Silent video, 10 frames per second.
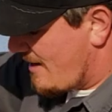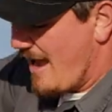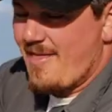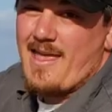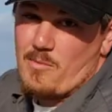
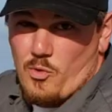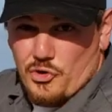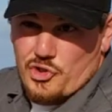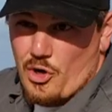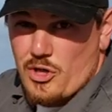and then we'll
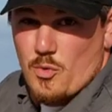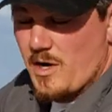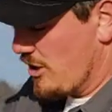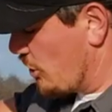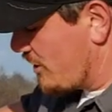show you
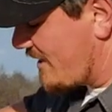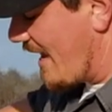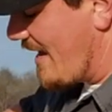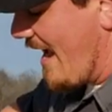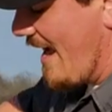what it looks
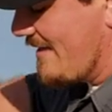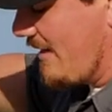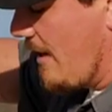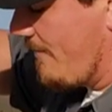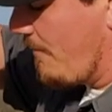like as it
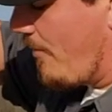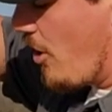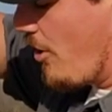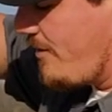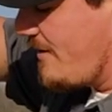comes
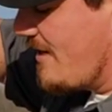apart.